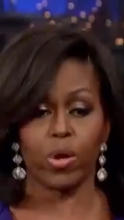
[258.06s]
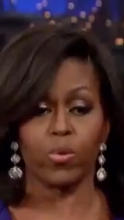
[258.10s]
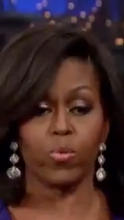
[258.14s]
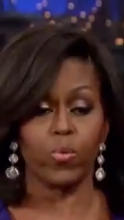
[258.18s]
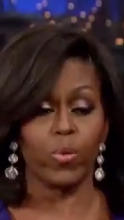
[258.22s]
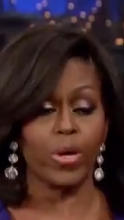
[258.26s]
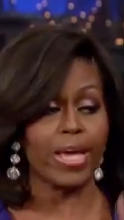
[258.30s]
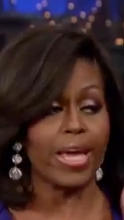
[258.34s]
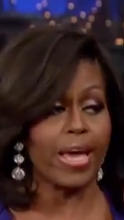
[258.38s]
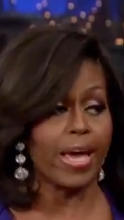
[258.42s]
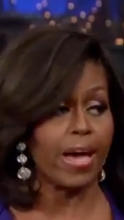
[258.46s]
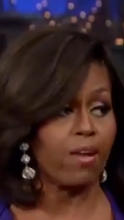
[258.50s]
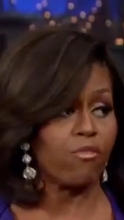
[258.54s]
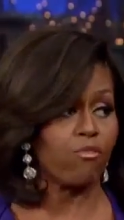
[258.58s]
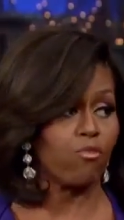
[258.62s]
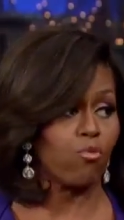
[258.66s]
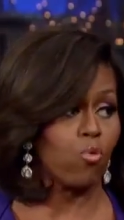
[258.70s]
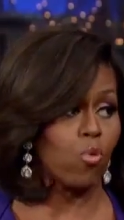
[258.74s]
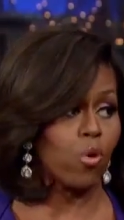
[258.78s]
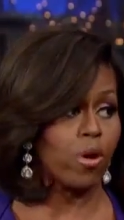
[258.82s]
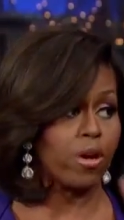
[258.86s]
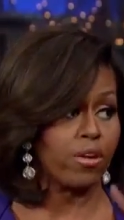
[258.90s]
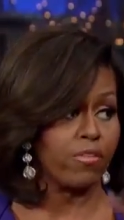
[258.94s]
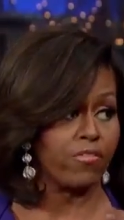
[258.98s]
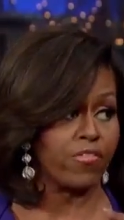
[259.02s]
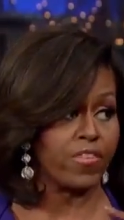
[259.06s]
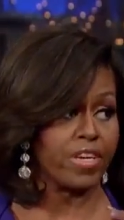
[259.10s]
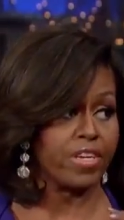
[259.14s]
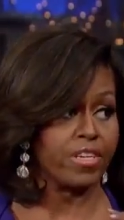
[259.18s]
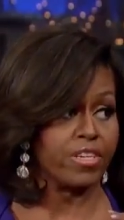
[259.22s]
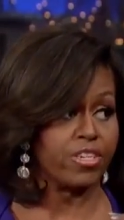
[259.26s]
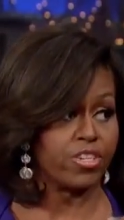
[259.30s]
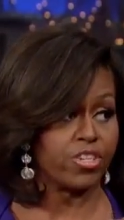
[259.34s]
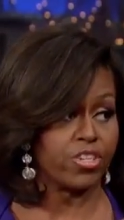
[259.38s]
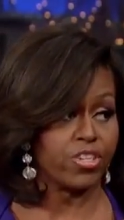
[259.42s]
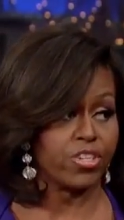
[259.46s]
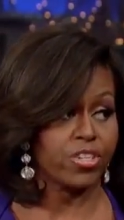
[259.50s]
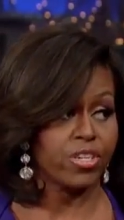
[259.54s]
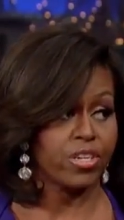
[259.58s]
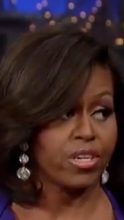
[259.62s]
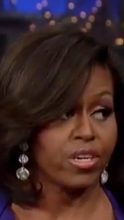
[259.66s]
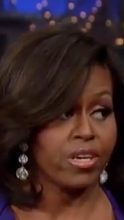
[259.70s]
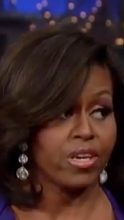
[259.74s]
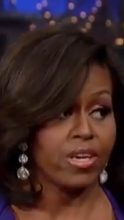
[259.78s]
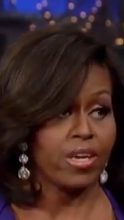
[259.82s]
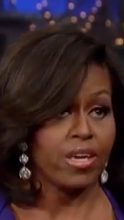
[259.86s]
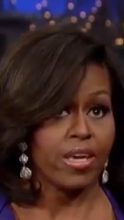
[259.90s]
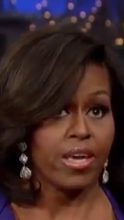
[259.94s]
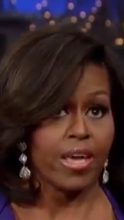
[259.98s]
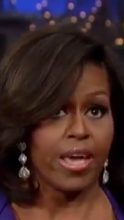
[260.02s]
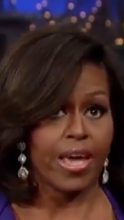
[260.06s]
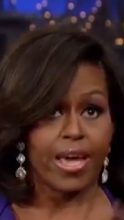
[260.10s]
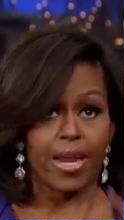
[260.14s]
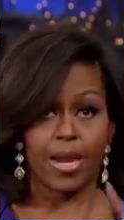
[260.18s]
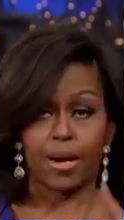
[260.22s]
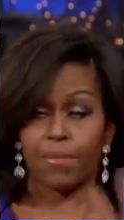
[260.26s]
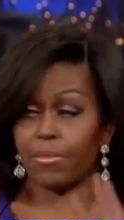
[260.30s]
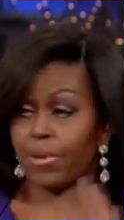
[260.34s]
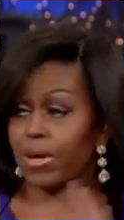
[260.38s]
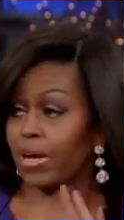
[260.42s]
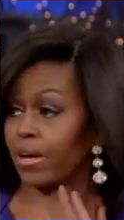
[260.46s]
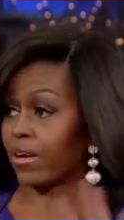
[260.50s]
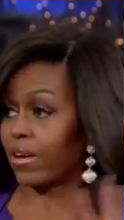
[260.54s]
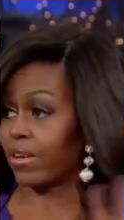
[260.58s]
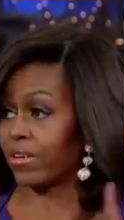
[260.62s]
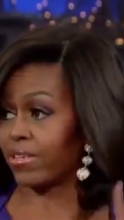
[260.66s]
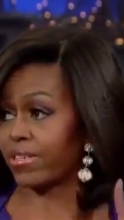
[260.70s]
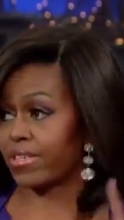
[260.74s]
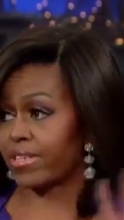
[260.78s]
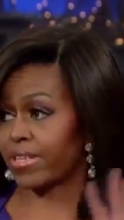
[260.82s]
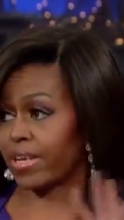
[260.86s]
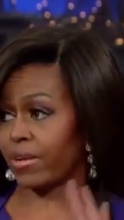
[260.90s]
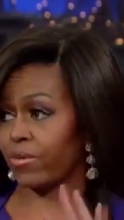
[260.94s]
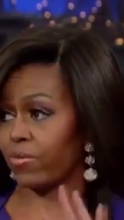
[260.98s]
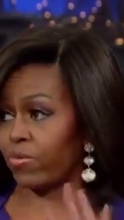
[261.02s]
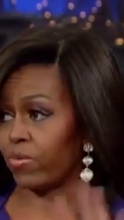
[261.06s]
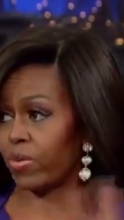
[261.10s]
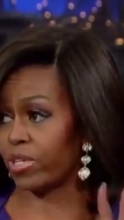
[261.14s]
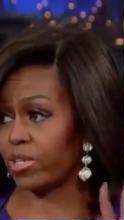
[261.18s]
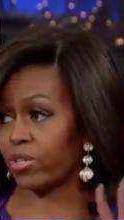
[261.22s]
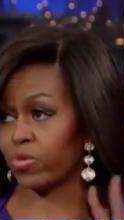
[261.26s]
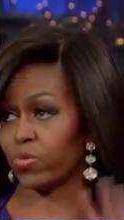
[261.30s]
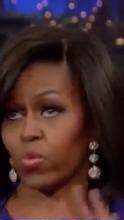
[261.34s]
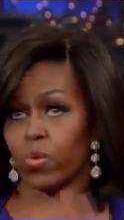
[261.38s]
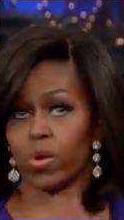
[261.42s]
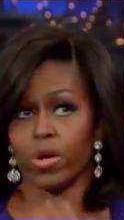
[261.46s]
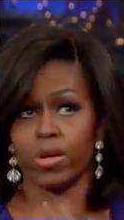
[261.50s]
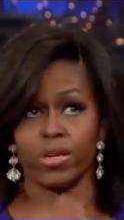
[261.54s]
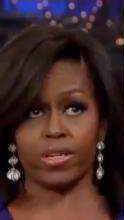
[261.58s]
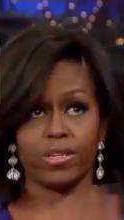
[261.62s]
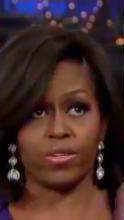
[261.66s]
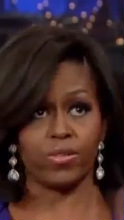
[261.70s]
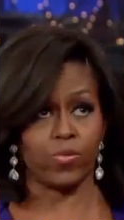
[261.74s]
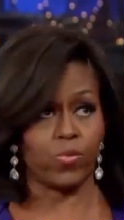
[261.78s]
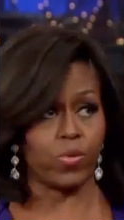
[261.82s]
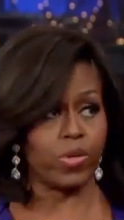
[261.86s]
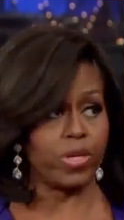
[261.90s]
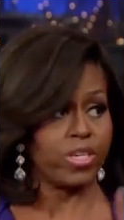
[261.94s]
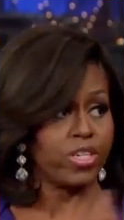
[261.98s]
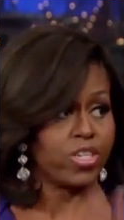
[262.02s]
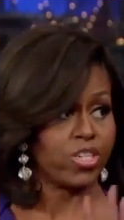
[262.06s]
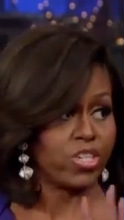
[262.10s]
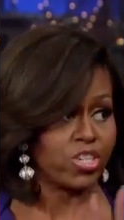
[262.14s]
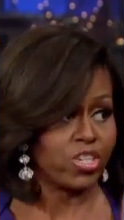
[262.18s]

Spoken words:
We have one of each, and I'm not going to say which one is which,